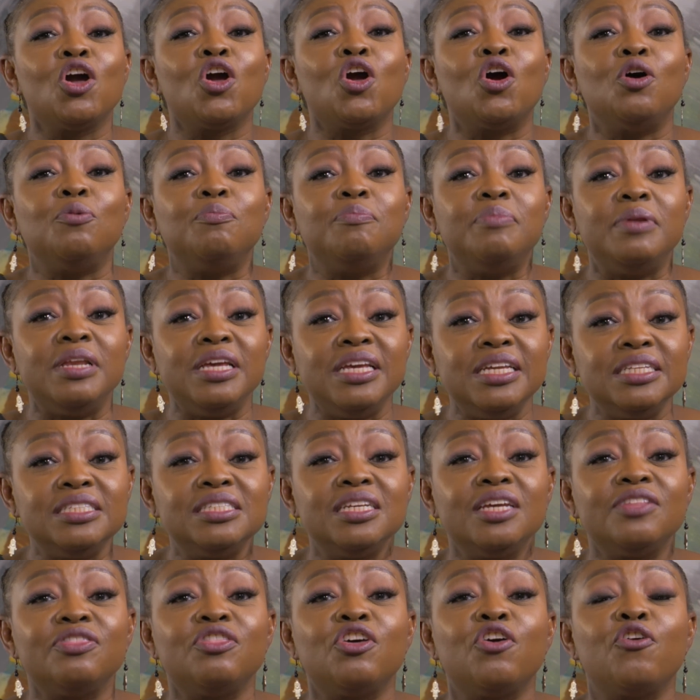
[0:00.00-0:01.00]

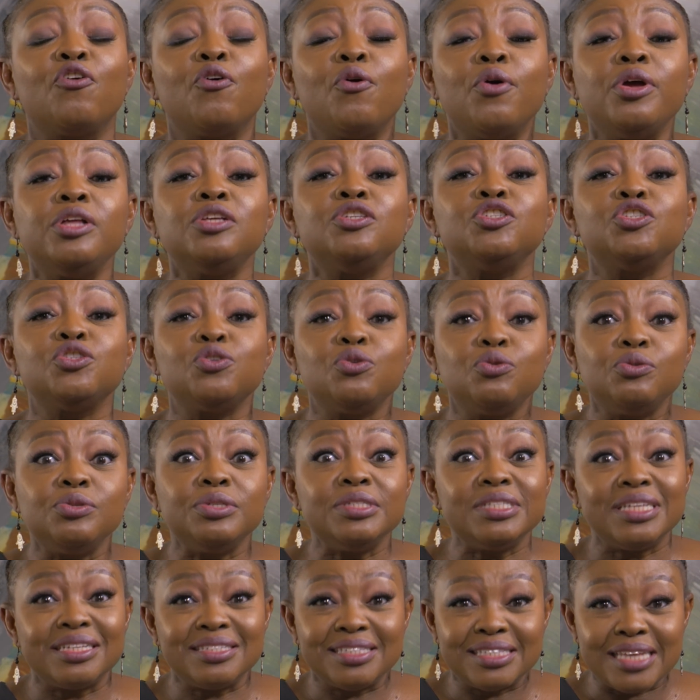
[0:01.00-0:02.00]
completed the Royal
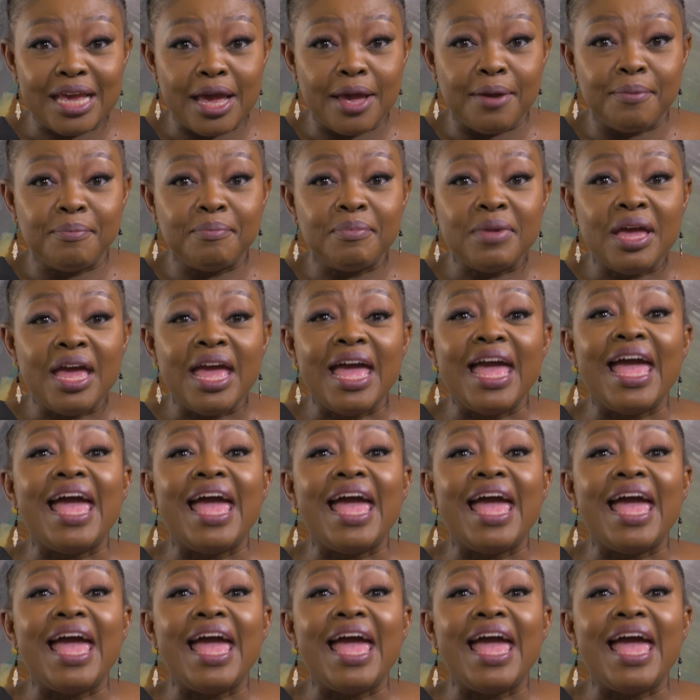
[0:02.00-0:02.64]
School's exam,